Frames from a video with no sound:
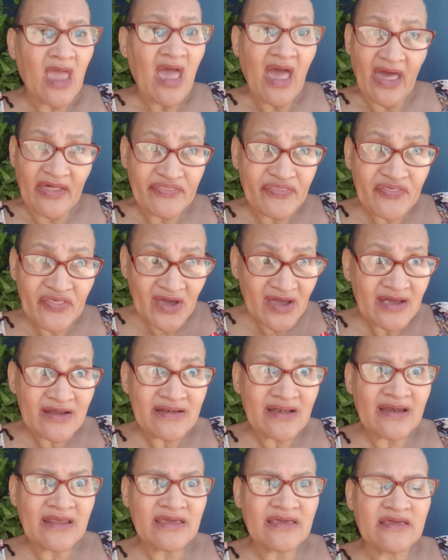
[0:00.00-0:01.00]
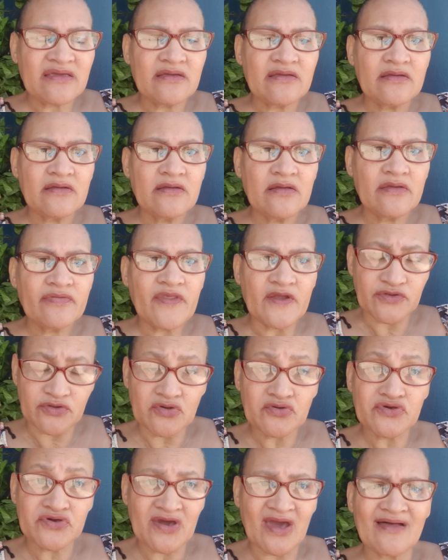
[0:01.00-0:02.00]
and thirdly, that
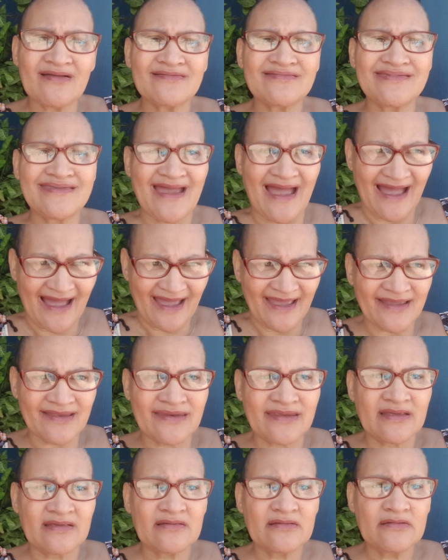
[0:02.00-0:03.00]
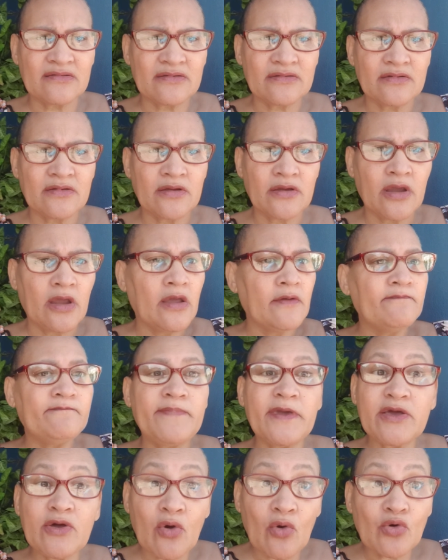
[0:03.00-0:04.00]
your child died
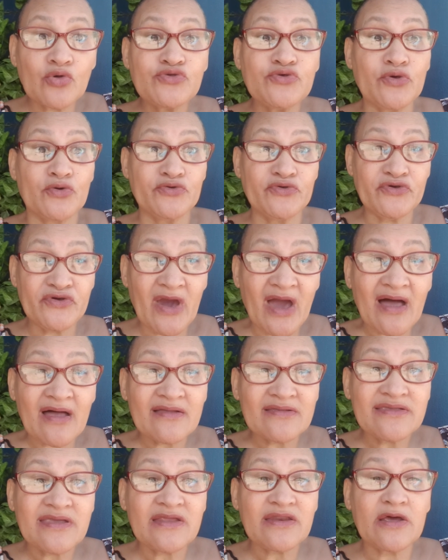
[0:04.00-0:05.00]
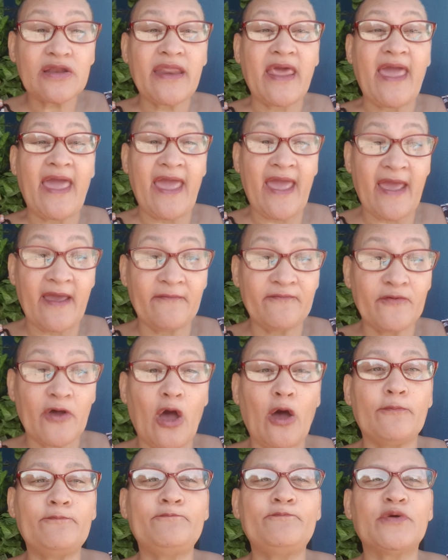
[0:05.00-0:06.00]
because your child didn't have
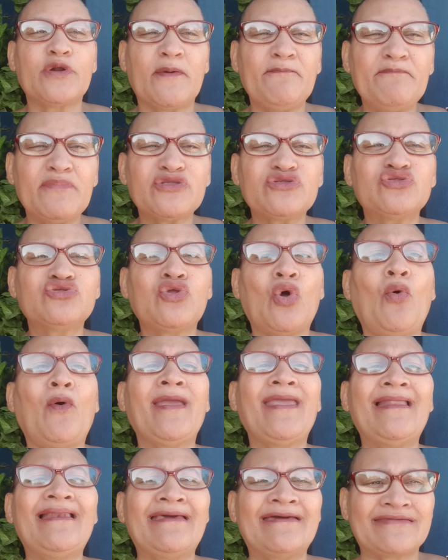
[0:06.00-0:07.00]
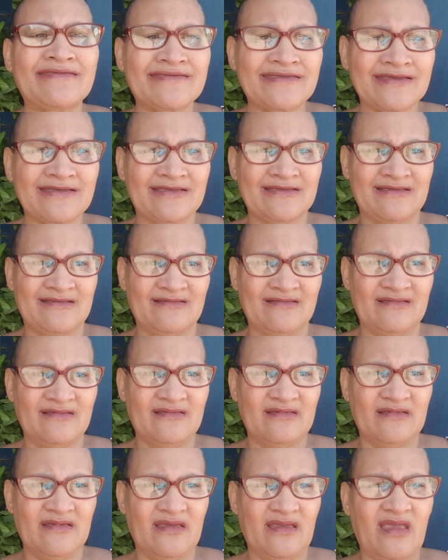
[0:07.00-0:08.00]
a proper toilet
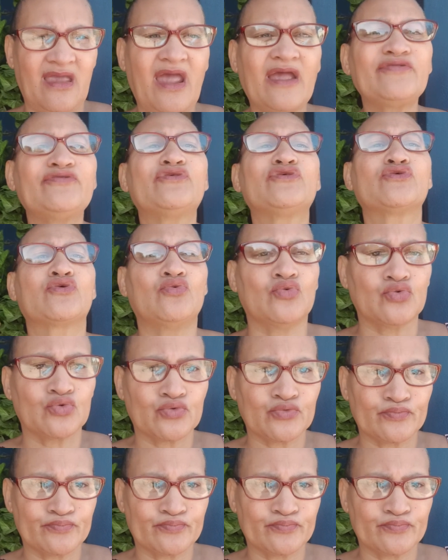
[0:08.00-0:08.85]
at school?